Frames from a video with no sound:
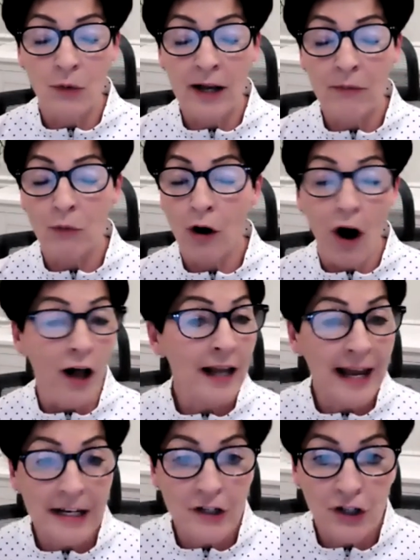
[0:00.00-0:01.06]
we're all
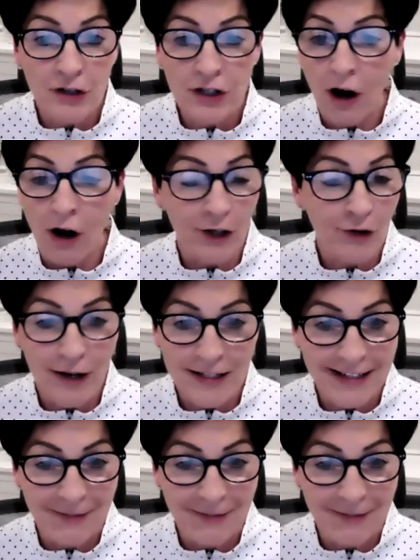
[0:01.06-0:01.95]
ages, all across